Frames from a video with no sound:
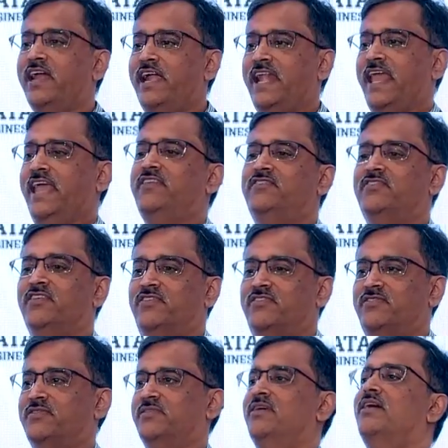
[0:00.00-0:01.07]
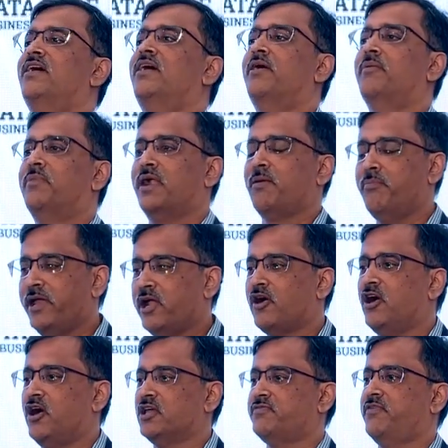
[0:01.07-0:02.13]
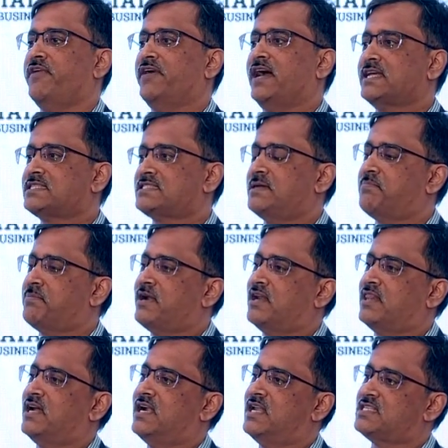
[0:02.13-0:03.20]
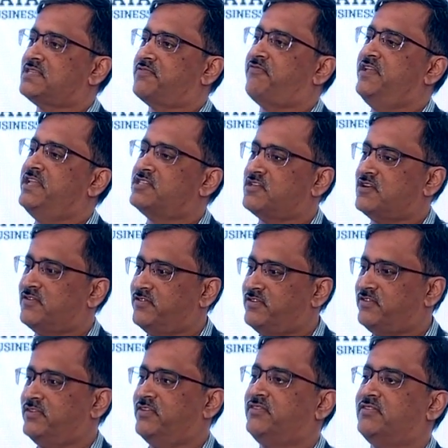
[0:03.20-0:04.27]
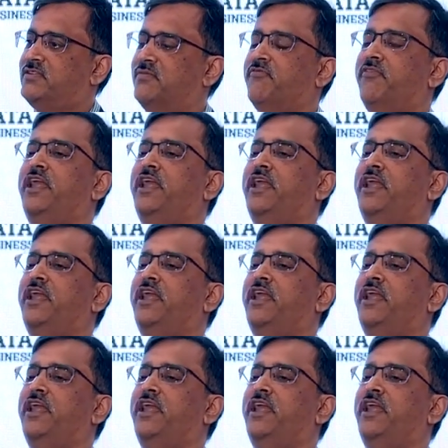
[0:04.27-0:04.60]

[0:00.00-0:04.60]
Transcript: It exists. But because we have accepted that as a feature of the system,